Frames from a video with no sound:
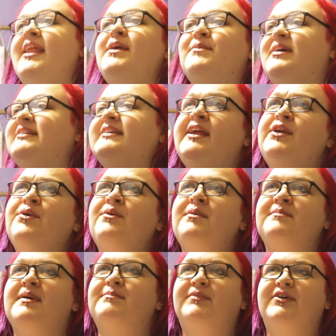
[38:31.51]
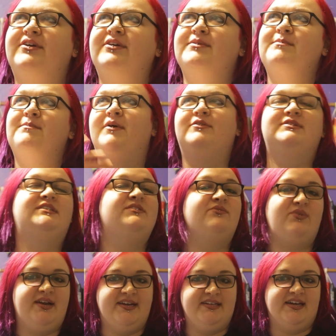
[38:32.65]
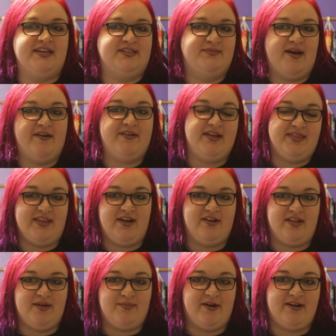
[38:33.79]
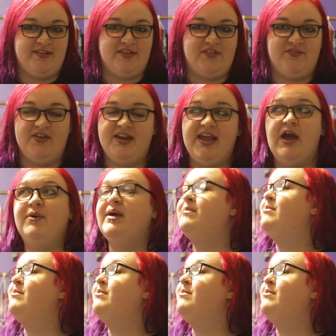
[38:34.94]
Anyways, I don't remember most of what I talked about in the early part of this video.